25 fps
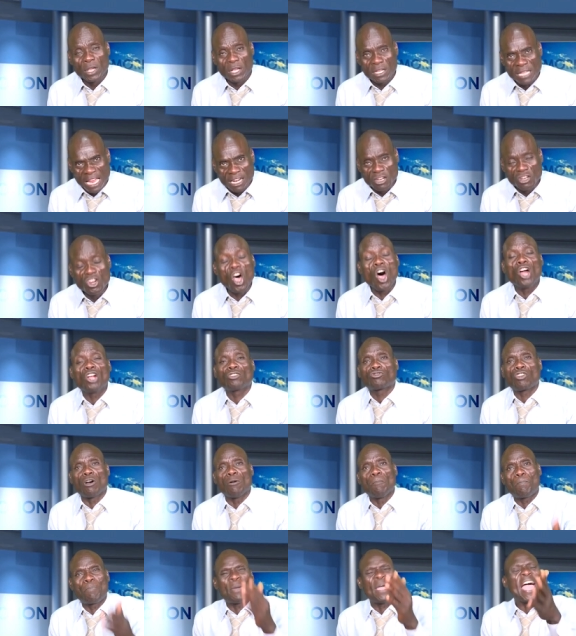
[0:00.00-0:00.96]
We
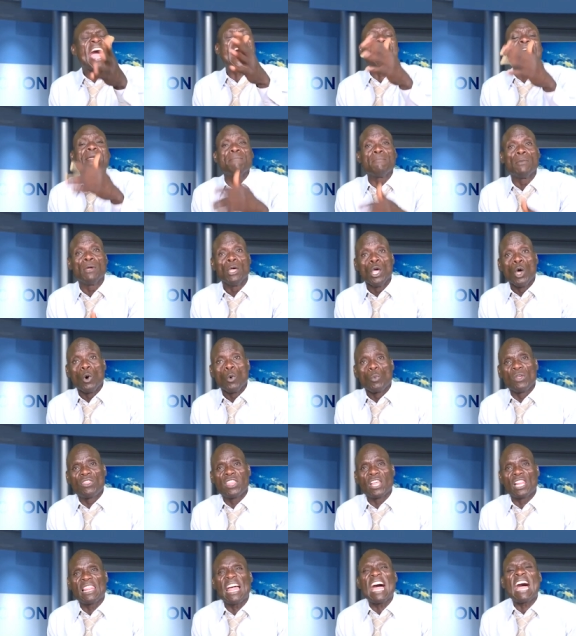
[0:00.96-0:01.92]
cannot compare him
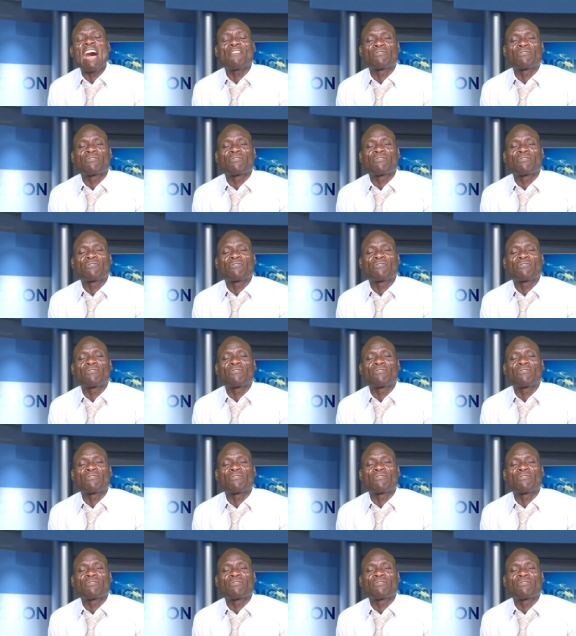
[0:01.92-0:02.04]
with the